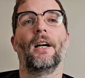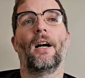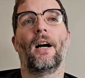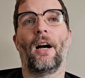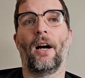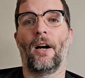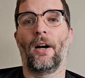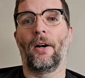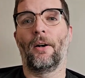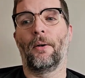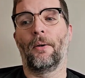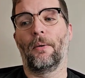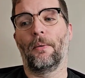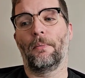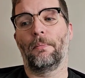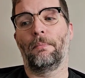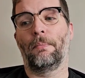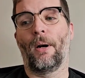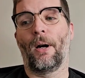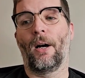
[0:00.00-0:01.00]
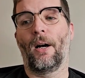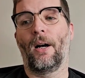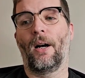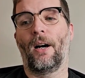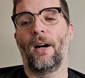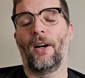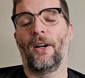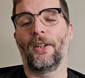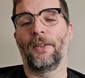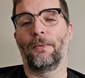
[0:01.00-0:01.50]
Uh, but
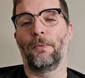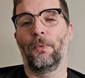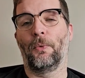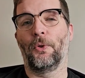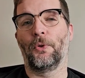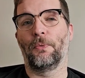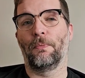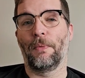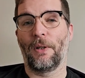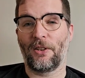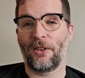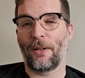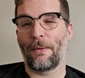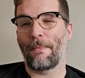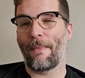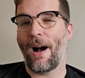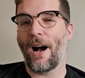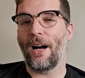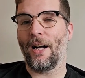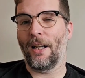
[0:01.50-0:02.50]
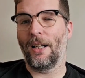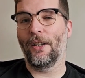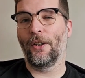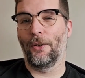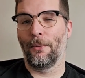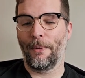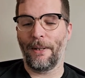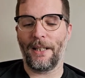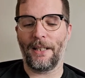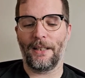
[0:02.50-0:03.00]
I was missing Matt a
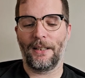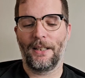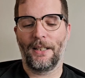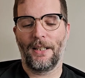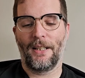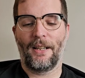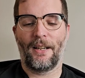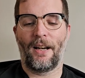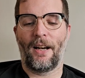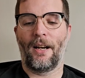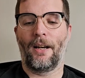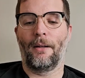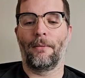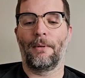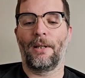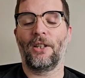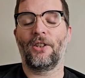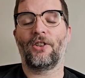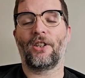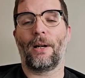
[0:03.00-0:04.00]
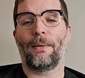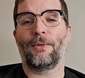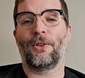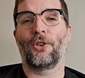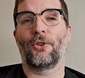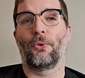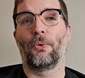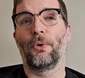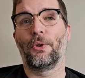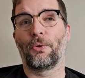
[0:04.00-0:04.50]
little bit. Um, his
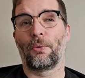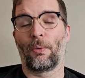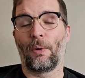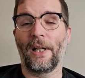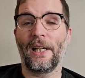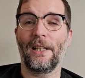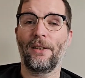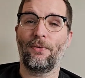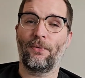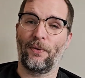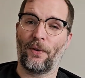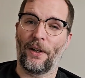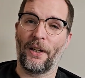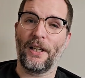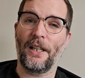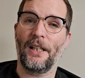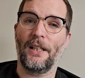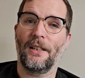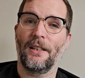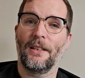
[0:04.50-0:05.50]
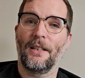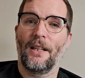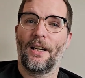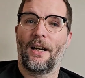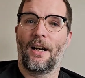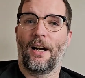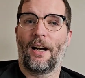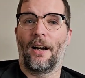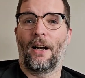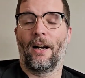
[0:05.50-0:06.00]
chapters are always really funny.
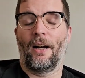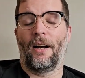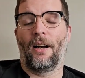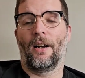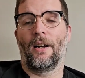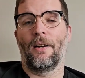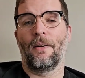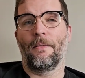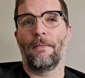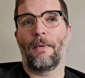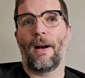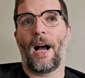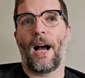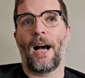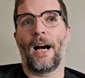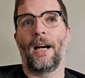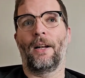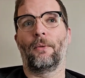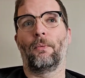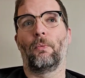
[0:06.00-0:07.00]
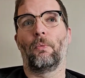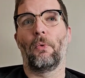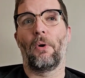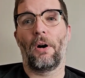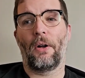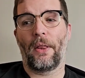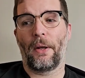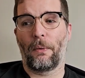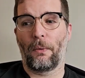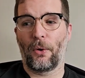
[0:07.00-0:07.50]
Um, and
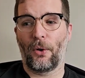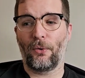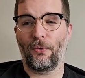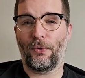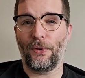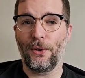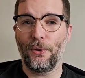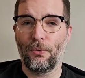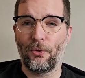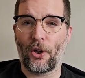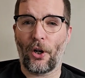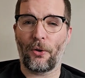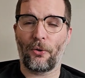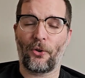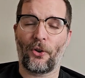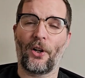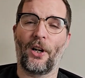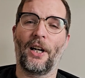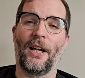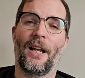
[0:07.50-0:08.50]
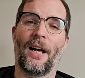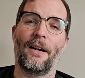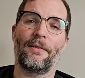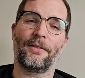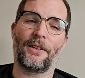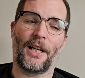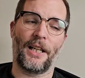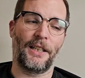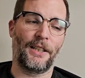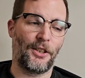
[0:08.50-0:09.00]
while there were a few jokes that I
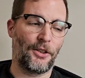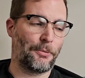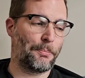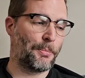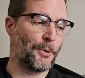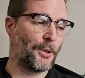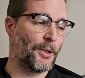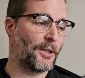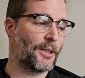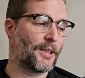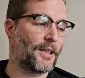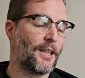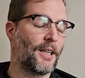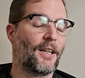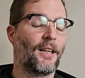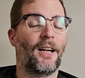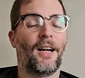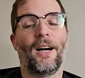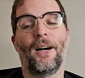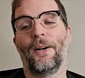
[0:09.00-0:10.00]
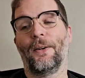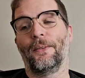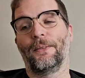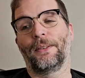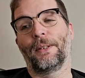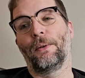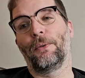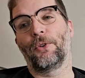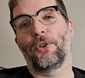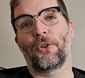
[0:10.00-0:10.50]
laughed at in this book, uh,
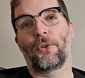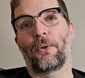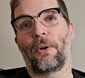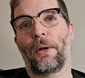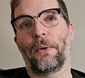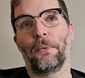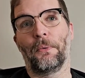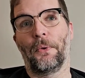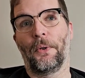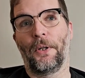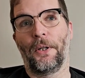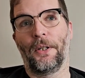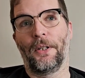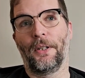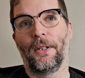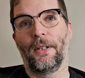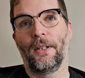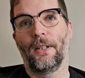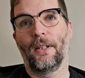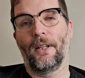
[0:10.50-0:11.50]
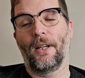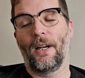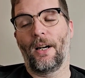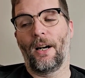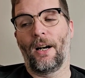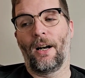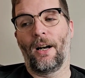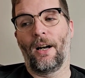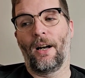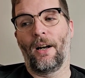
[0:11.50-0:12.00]
there was a great one.
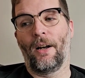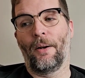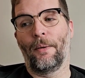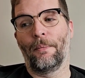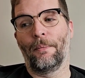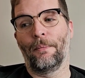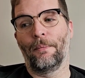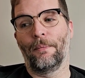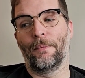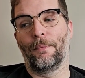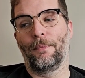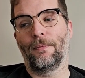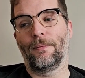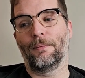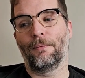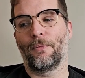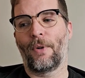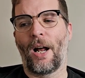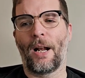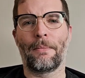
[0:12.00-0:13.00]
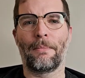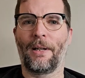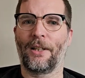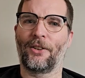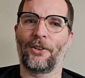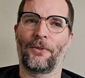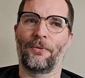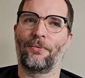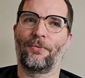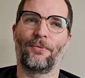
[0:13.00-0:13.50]
Um, Rand
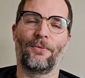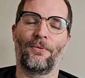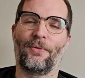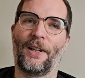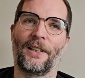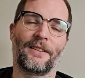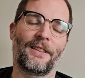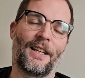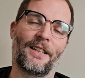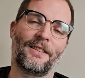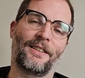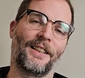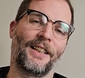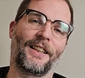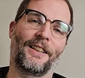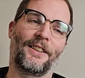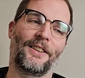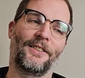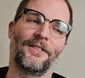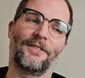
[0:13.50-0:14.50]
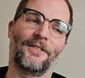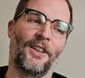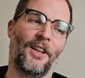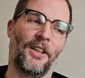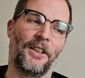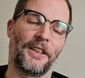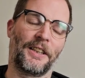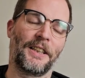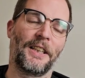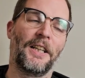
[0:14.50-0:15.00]
makes a fantastic,
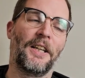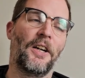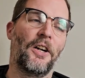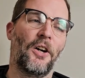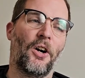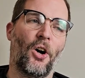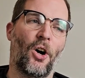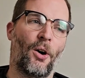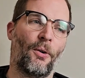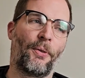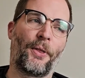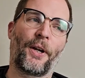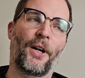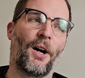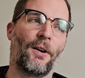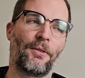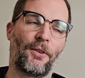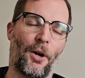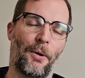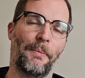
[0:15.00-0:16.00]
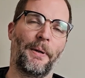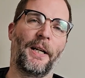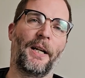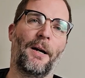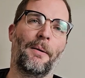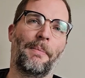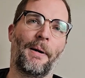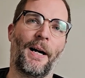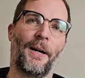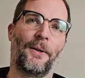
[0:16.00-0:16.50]
like, off-the-cuff comment
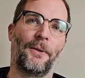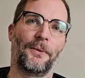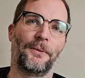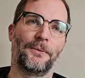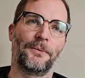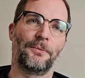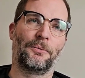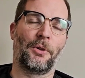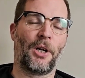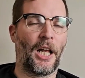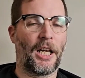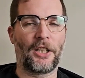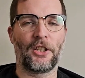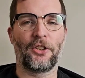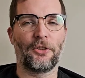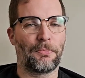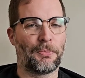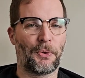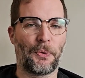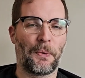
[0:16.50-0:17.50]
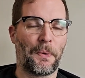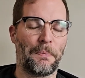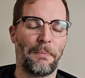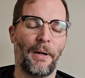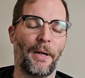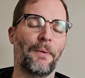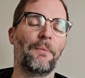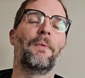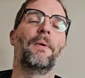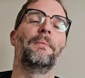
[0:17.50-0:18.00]
about relations between
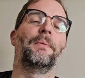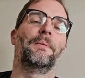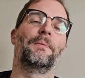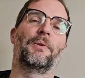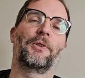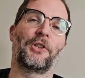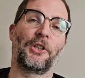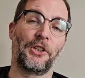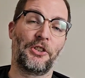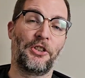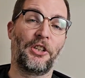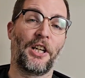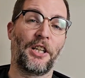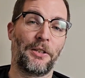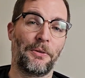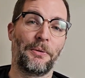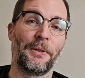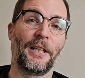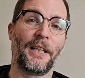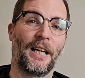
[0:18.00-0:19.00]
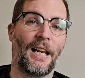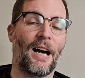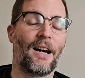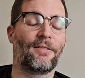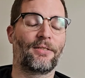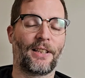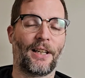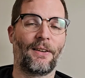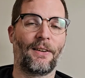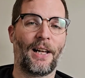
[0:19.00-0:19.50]
men and women, which I genuinely
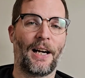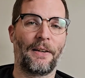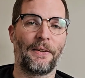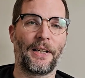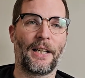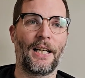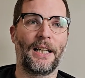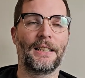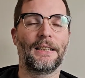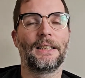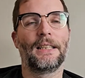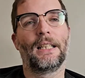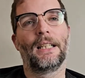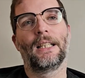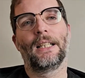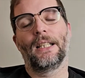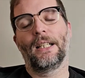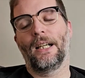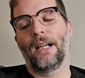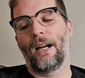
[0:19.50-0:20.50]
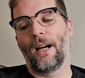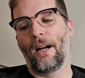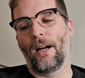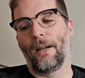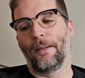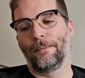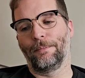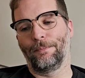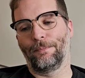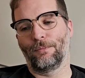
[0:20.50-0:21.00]
laughed out loud at.
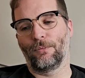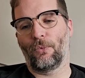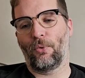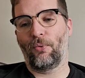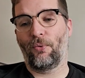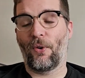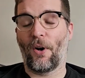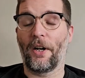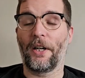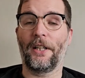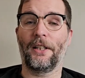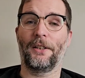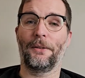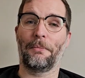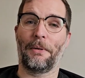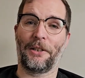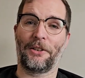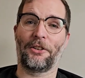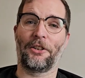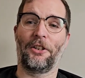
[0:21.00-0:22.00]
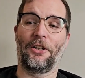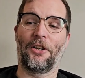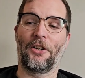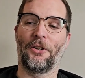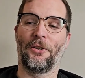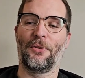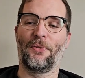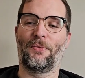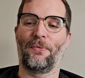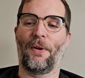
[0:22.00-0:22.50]
Um, File makes a lot
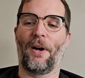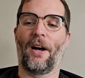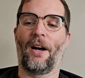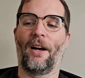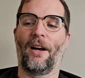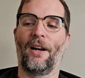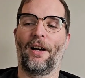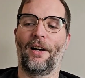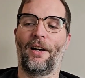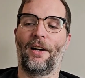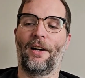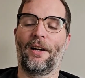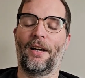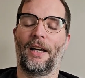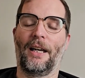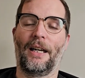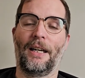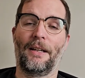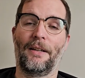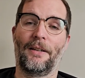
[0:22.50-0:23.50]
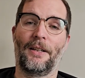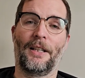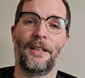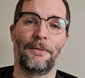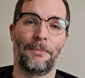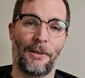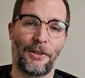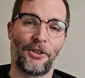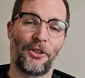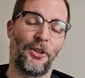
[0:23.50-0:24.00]
of uh, it
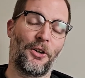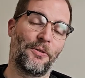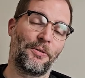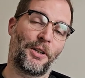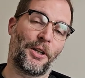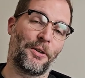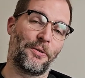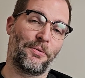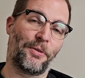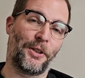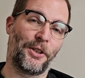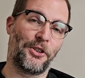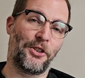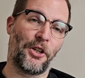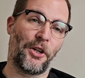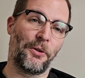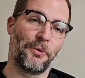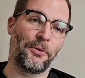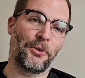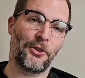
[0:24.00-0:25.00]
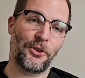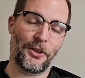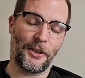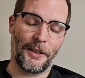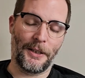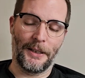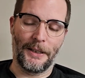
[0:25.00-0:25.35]
makes a lot of kind of funny jokes.